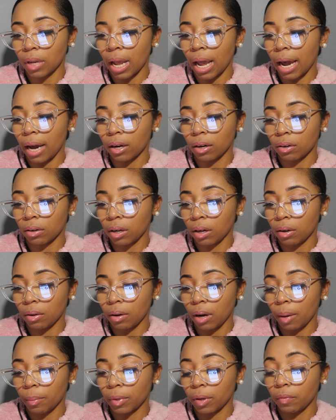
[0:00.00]
I don't know,
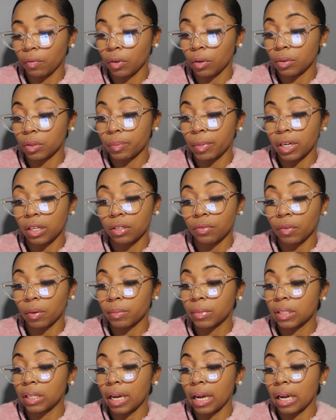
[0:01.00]
I'm confused, but it's from
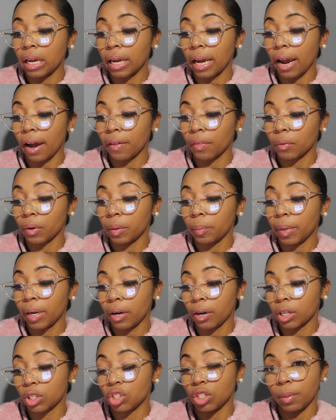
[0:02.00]
St. Catherine
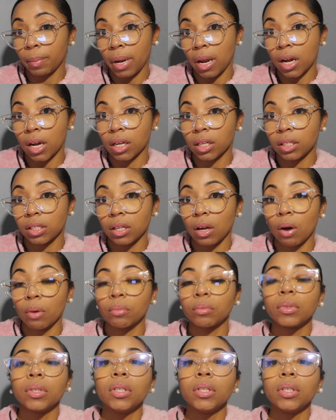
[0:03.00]
Parish, Jamaica. So